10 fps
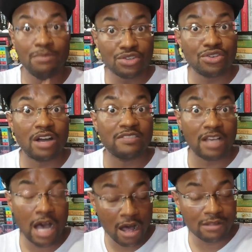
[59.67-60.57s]
mystery
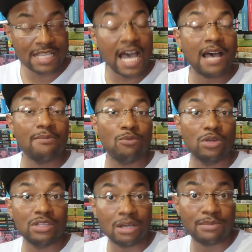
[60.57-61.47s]
novels of all time
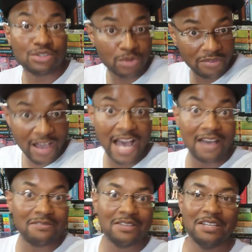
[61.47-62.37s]
with number
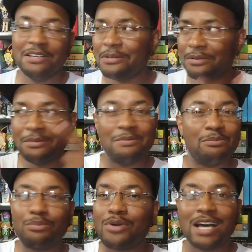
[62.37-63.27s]
25
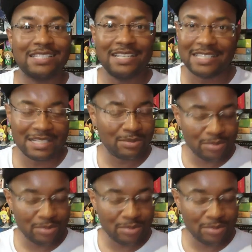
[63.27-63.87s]
processing,